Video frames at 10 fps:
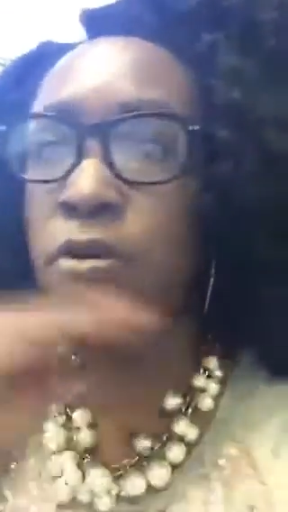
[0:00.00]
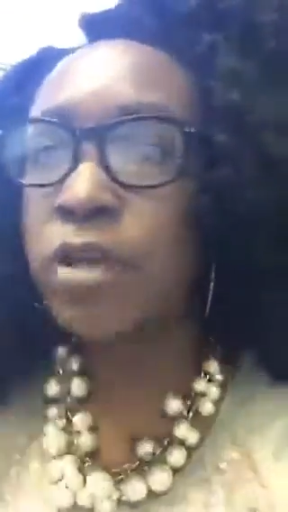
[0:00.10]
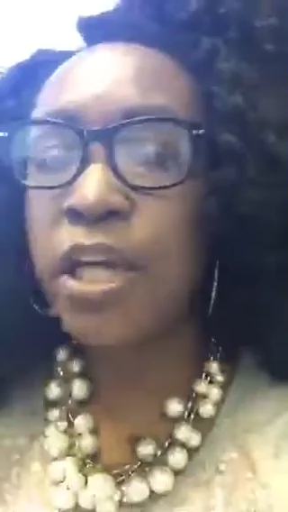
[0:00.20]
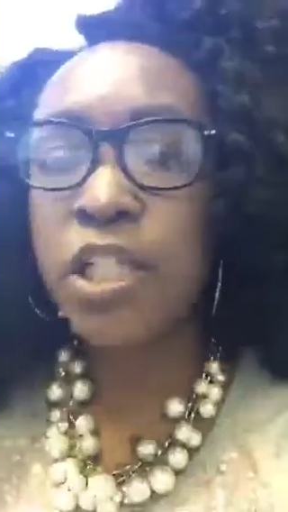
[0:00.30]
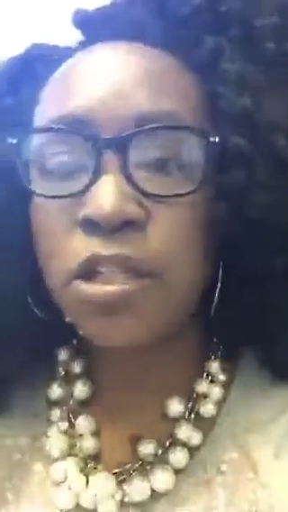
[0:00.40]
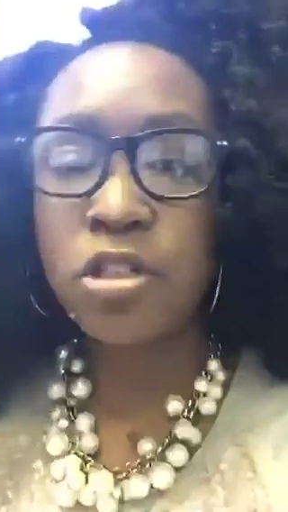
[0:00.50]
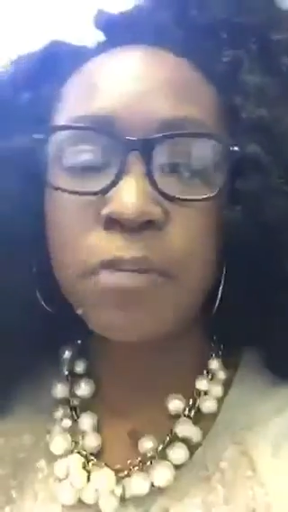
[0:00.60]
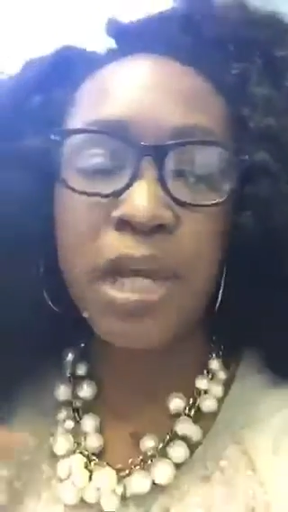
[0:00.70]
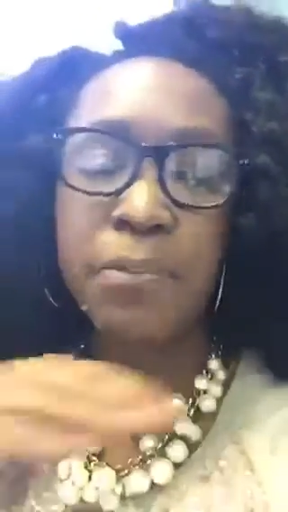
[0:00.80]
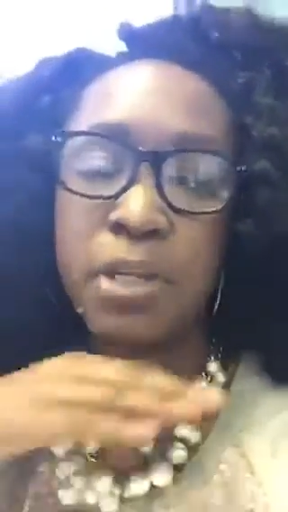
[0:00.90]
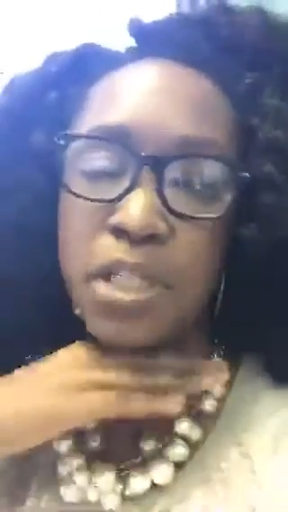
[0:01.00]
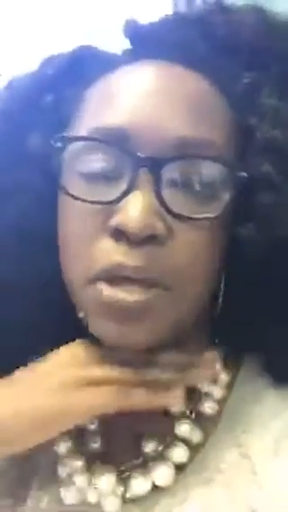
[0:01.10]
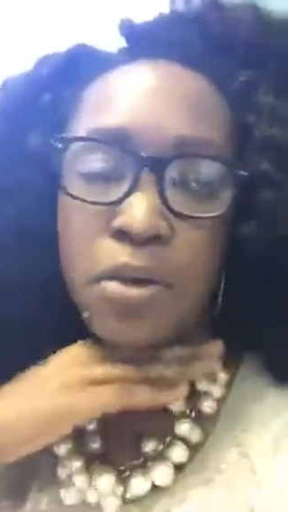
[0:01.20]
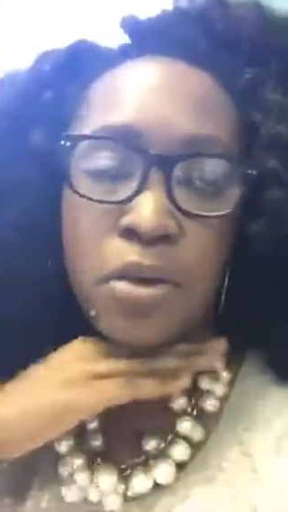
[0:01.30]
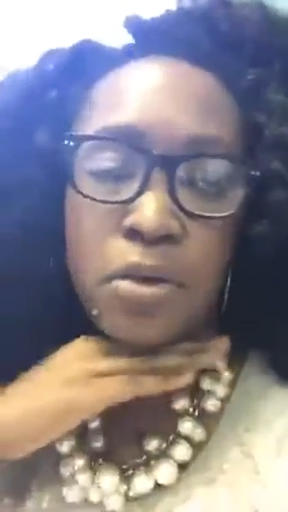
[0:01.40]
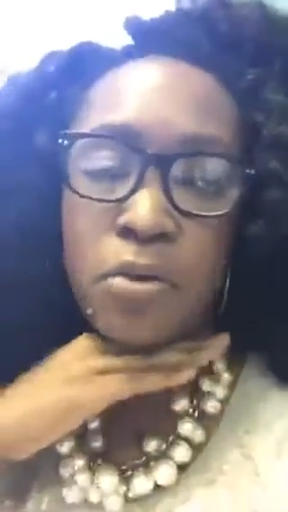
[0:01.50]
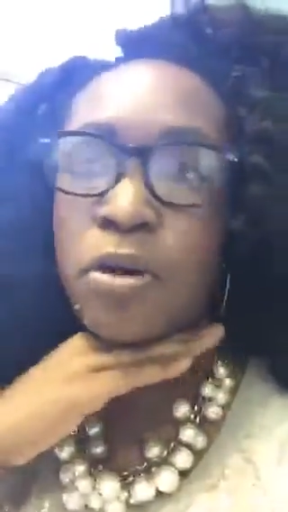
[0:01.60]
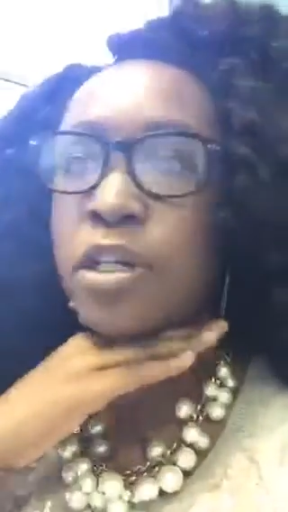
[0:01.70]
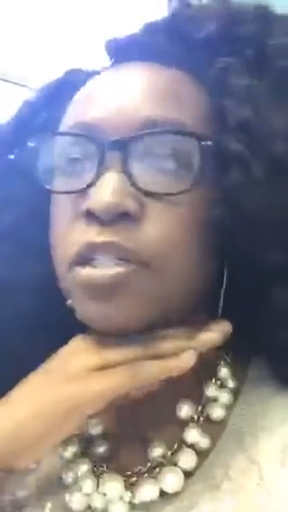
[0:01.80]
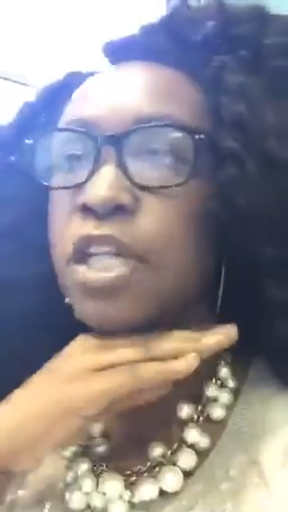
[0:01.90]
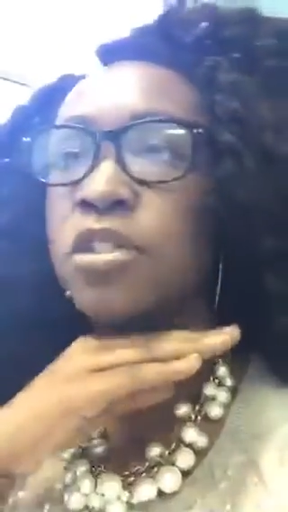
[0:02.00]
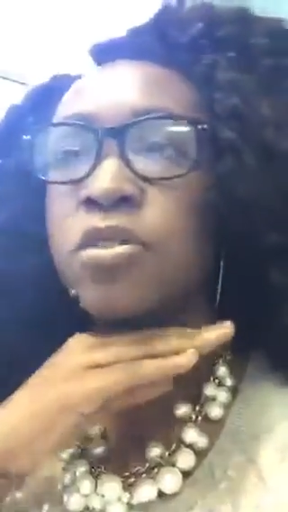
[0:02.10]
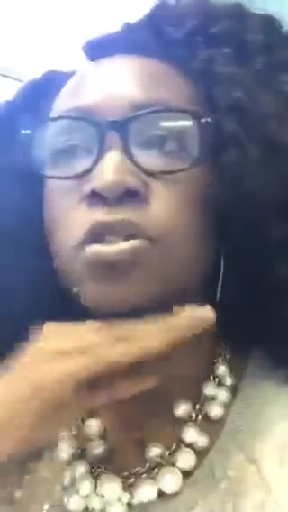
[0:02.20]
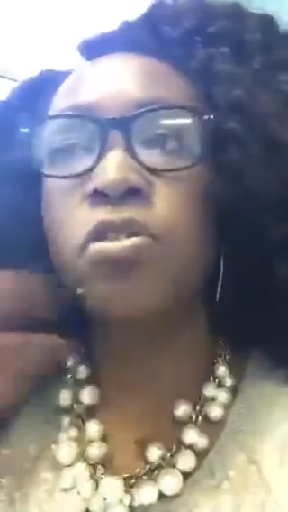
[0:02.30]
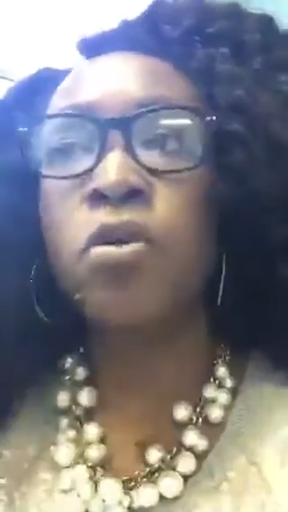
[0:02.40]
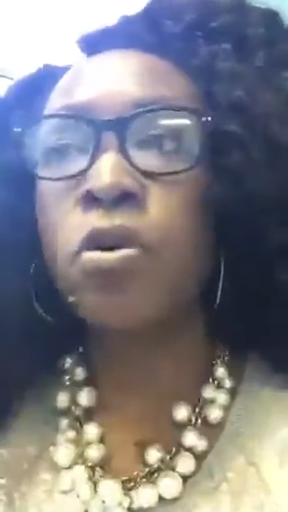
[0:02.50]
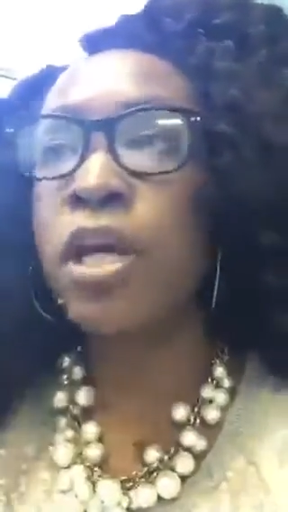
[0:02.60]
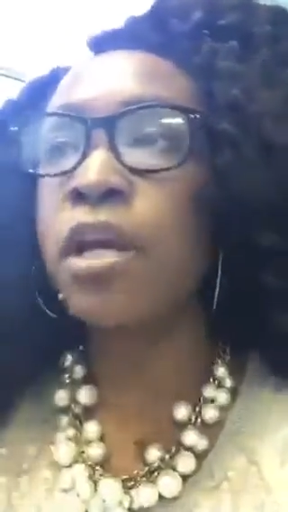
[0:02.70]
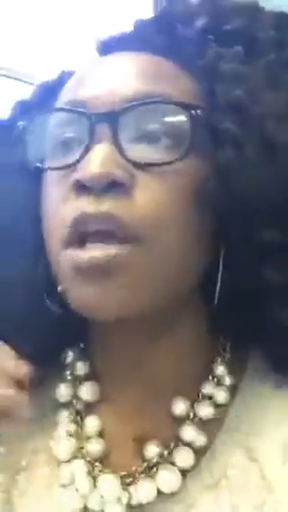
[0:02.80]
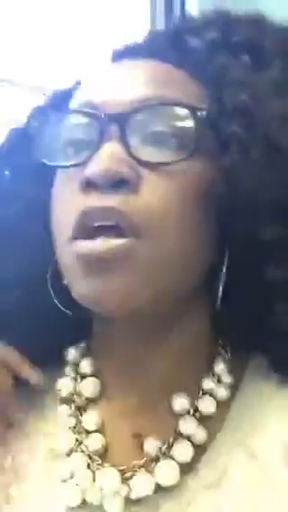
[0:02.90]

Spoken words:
donations, you'll be able to tell your organization's story,